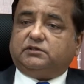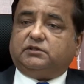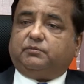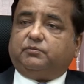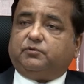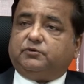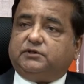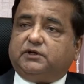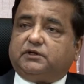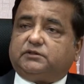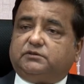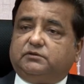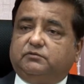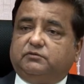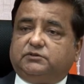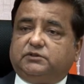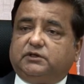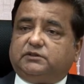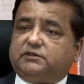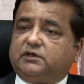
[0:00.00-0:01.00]
the projects
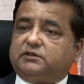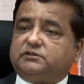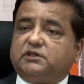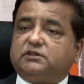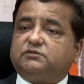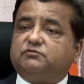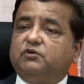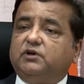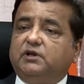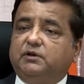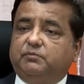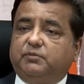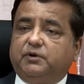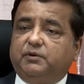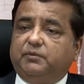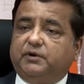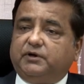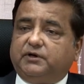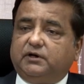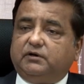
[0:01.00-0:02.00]
which are successfully
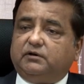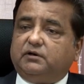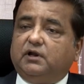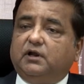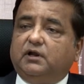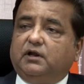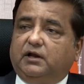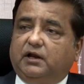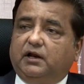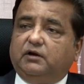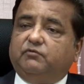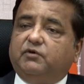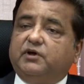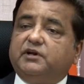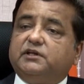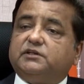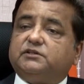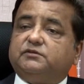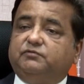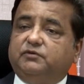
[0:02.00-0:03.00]
implemented in
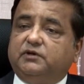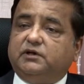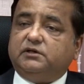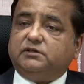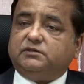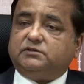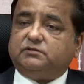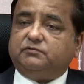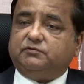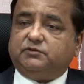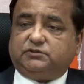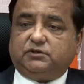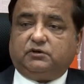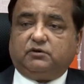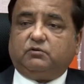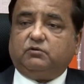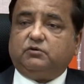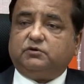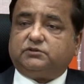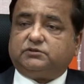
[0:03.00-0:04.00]
various fields, which
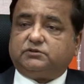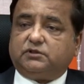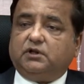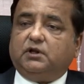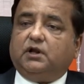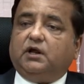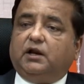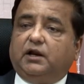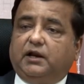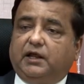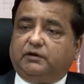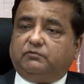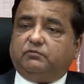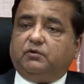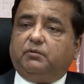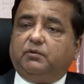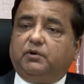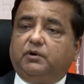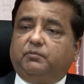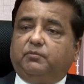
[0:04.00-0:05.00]
includes like
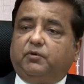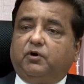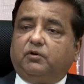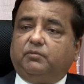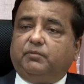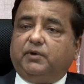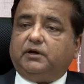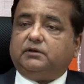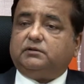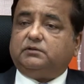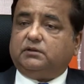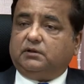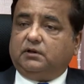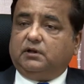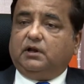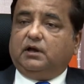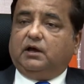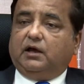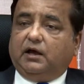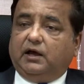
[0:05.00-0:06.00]
women empowerment,
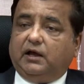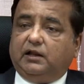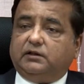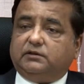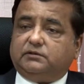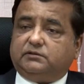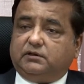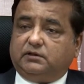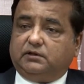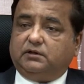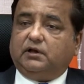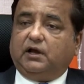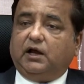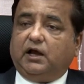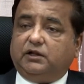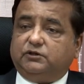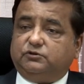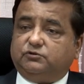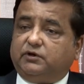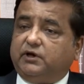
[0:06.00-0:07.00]
health,
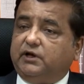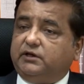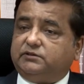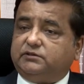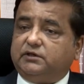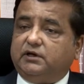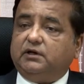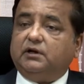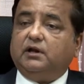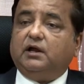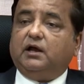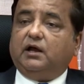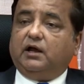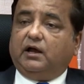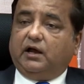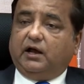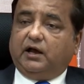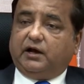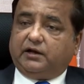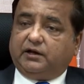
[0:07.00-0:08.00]
education,
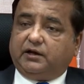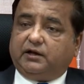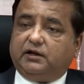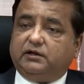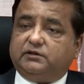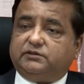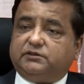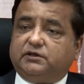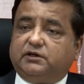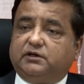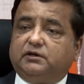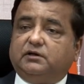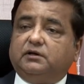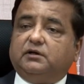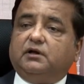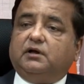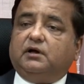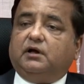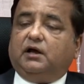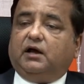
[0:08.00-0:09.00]
agriculture,
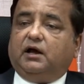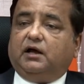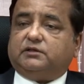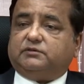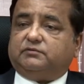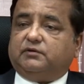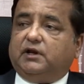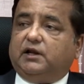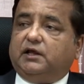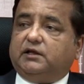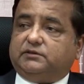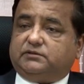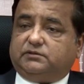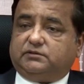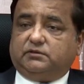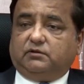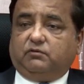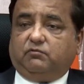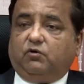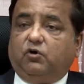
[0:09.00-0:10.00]
as well as
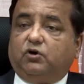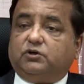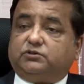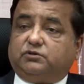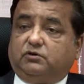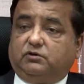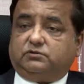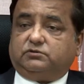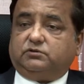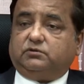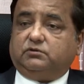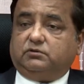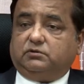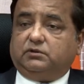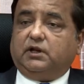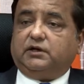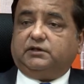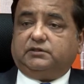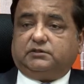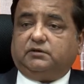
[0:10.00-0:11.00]
WASH also,
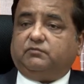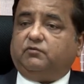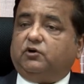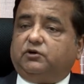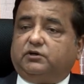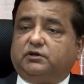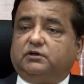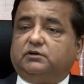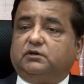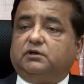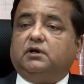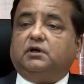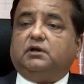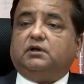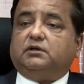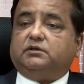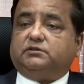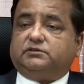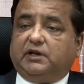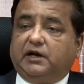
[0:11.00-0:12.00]
that is the water,
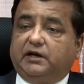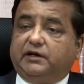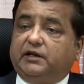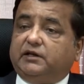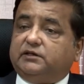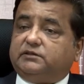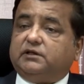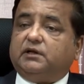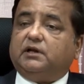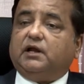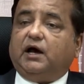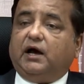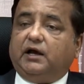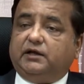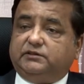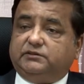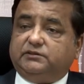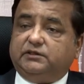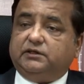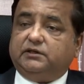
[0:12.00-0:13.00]
sanitation,
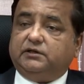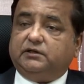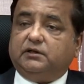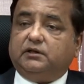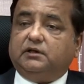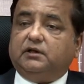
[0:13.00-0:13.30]
hygiene,